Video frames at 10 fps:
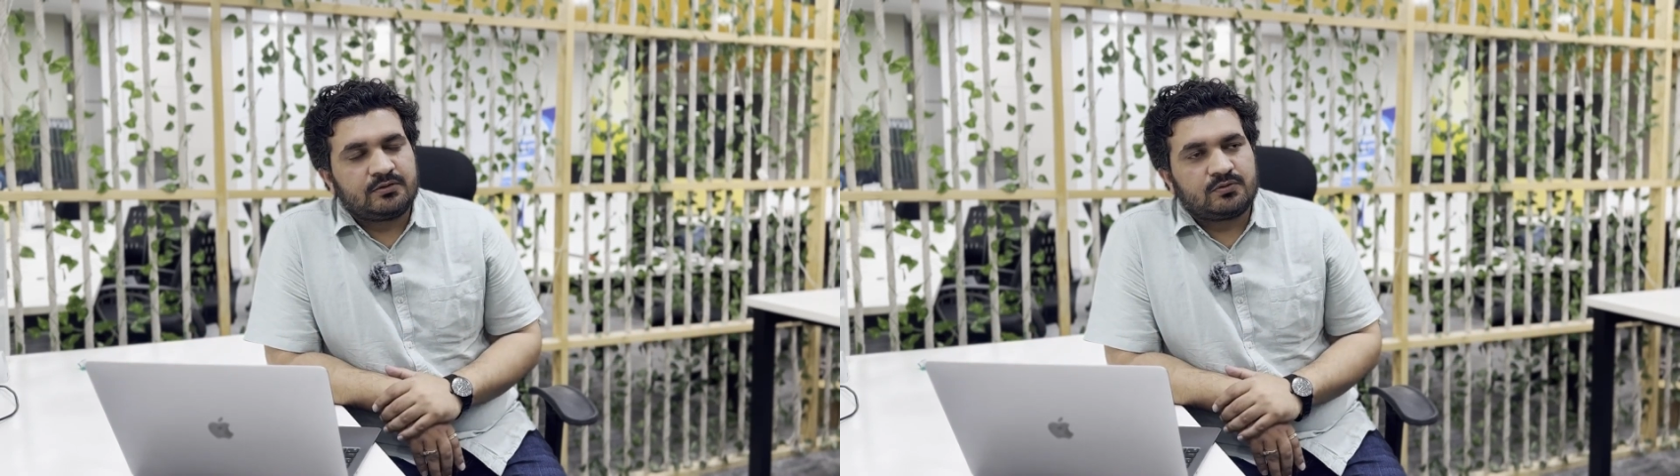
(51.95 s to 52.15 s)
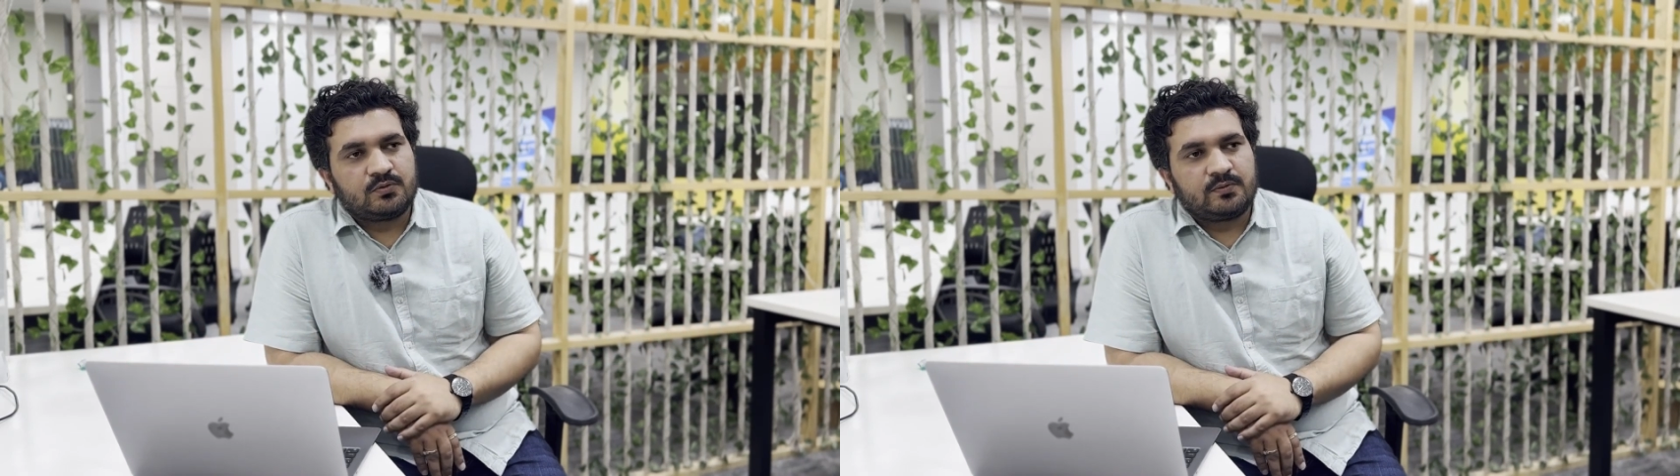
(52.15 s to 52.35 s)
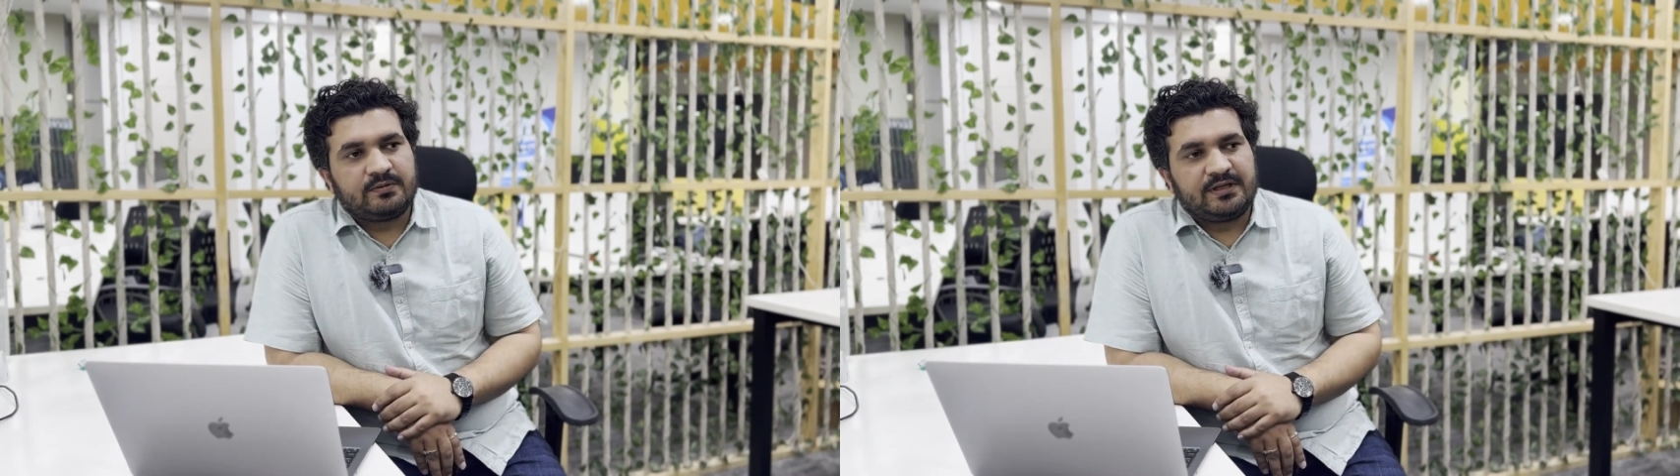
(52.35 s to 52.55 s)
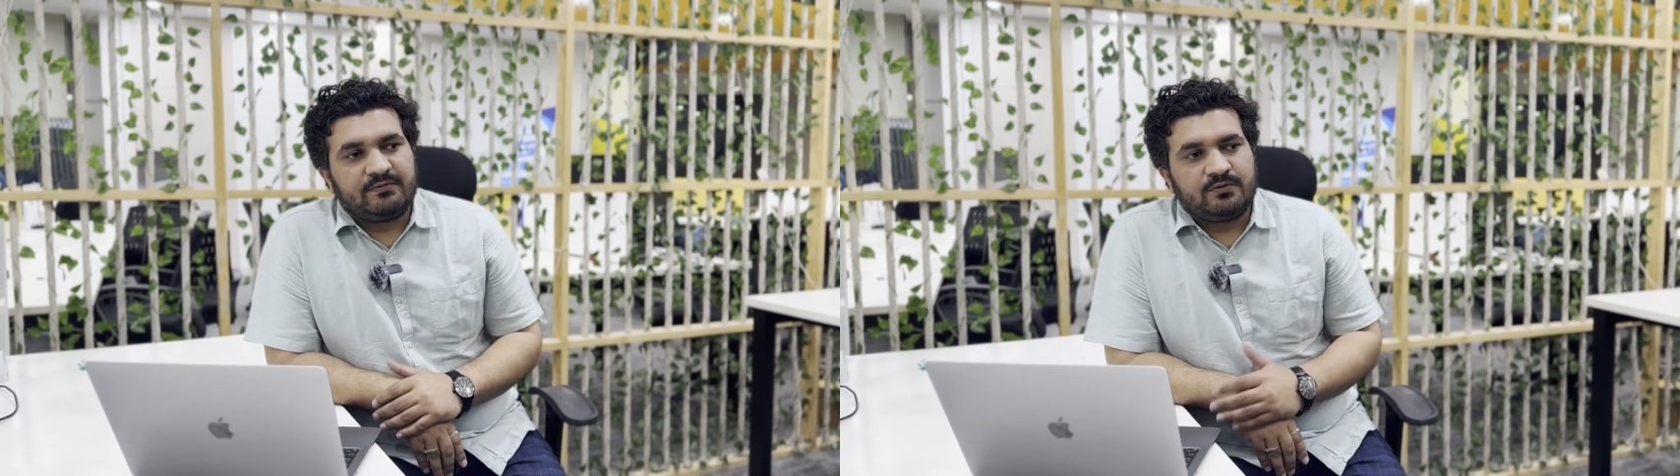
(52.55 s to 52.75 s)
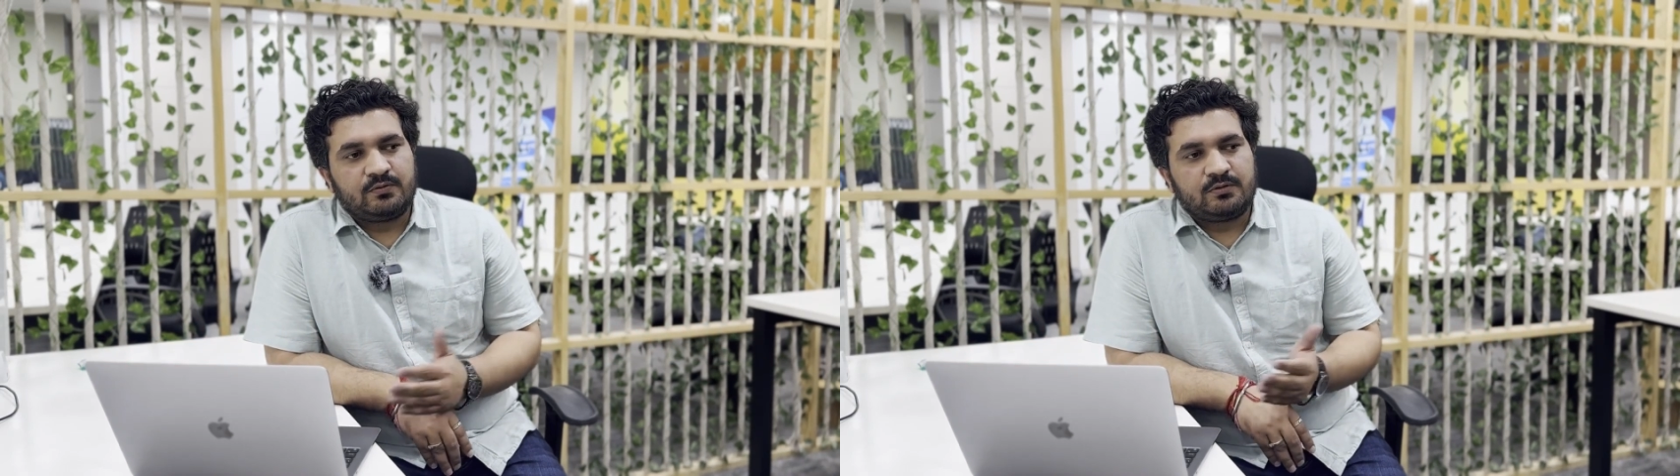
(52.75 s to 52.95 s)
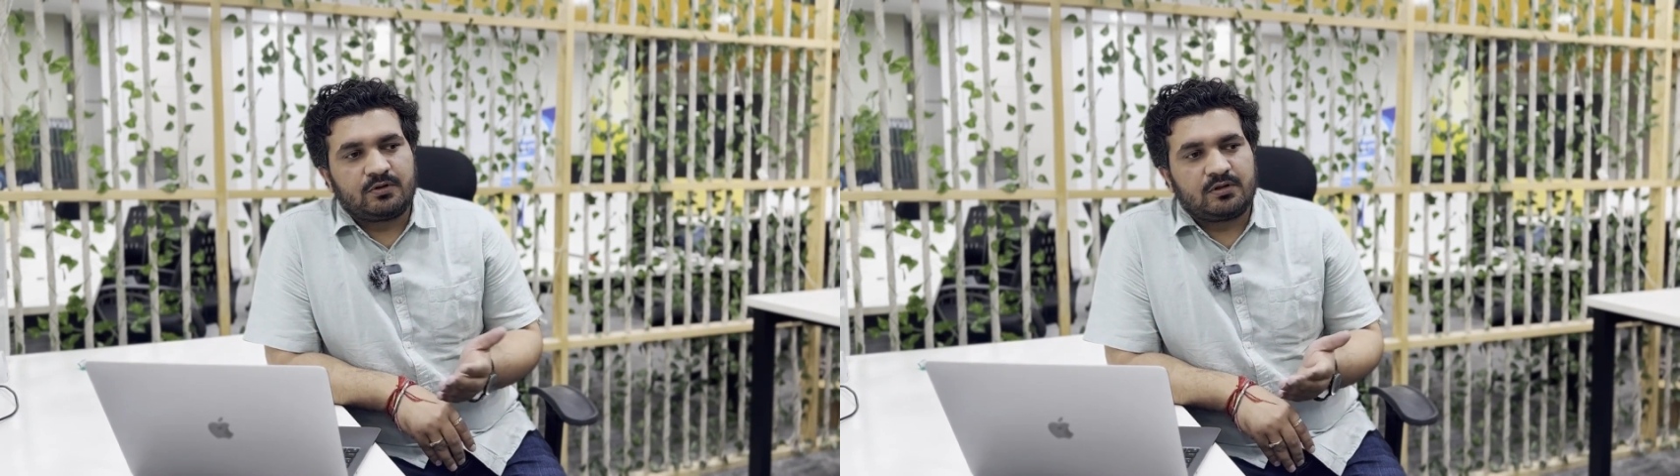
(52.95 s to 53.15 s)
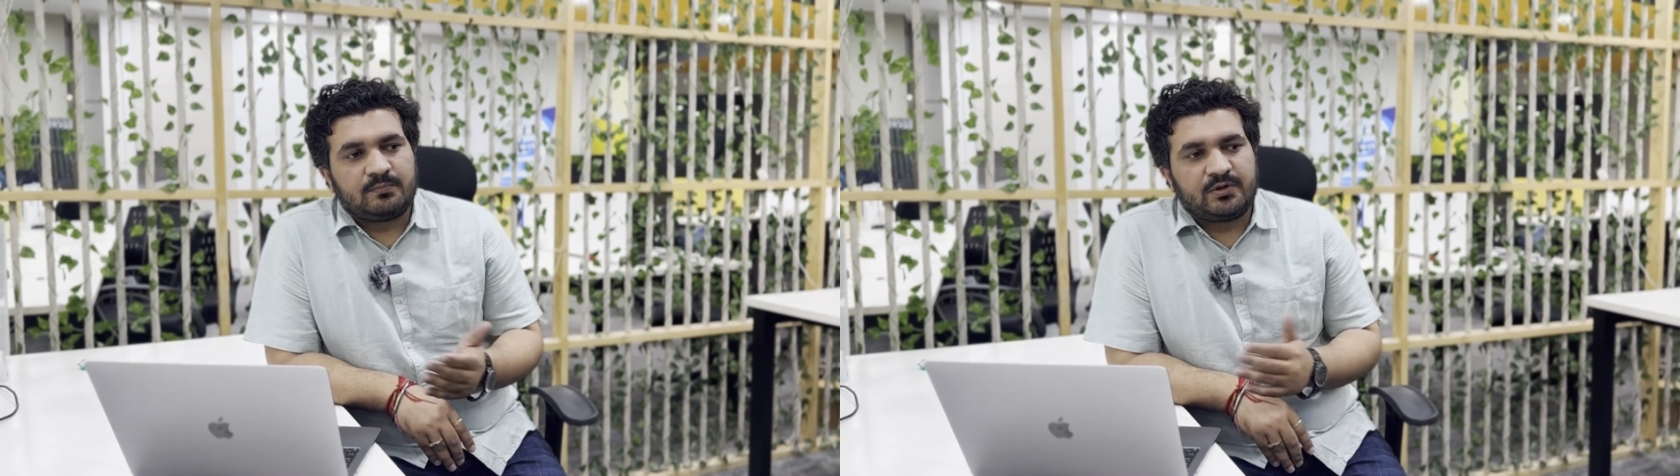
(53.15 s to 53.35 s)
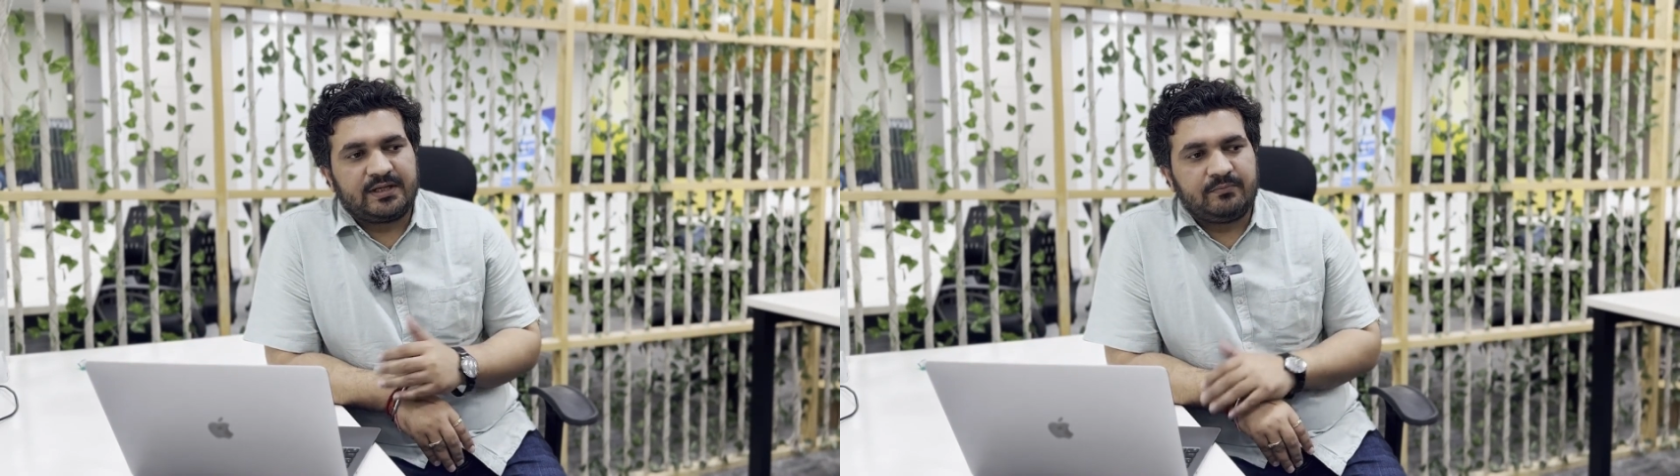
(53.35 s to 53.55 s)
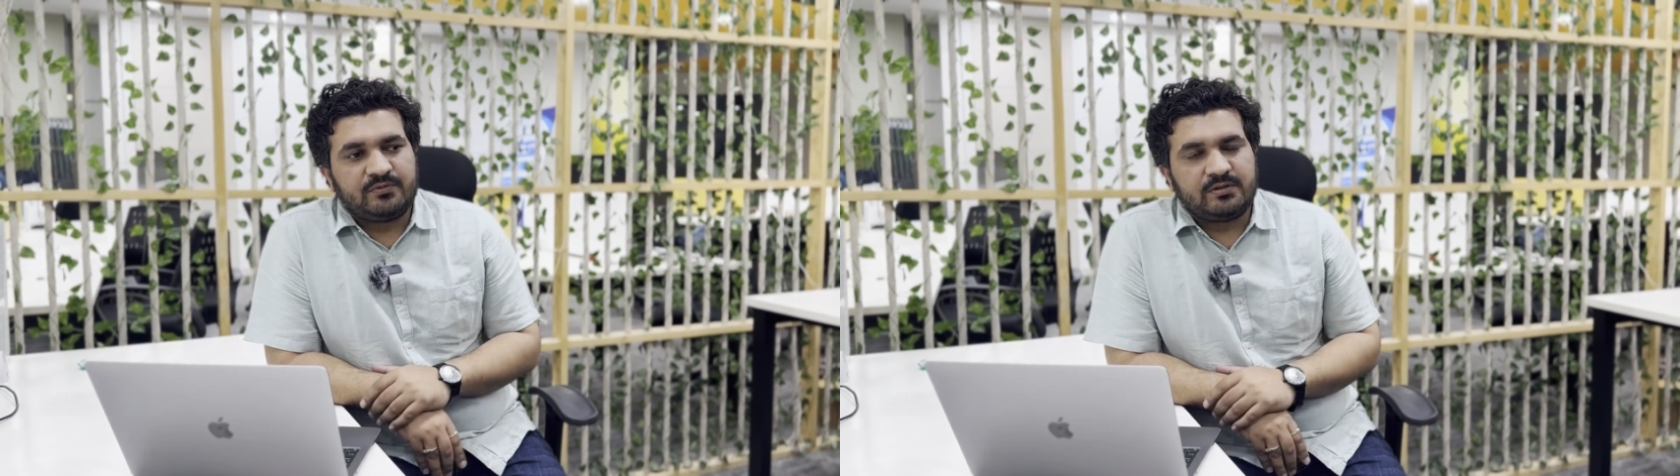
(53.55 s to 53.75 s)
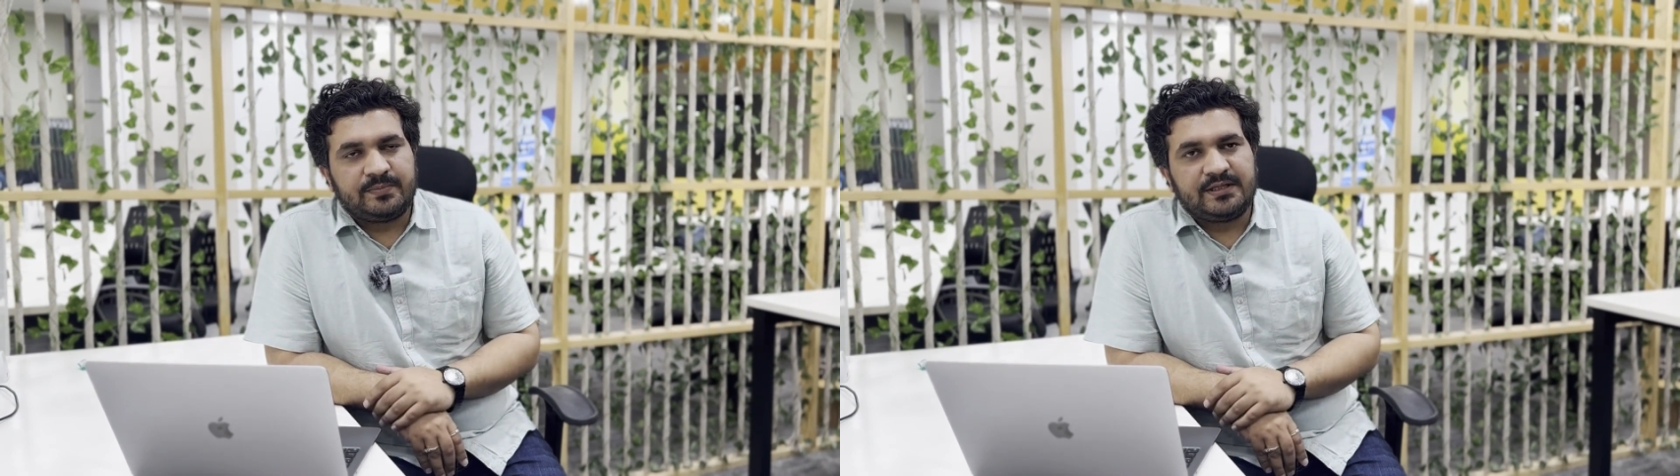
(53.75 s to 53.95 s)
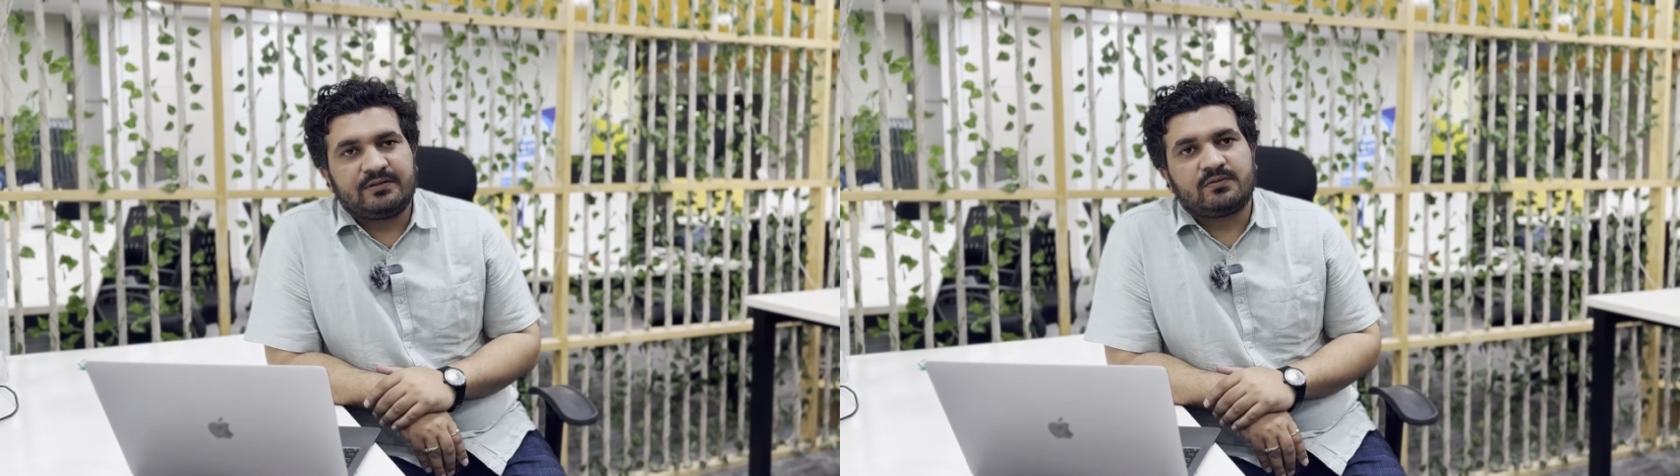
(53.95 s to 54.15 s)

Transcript: So if you talk about MCP,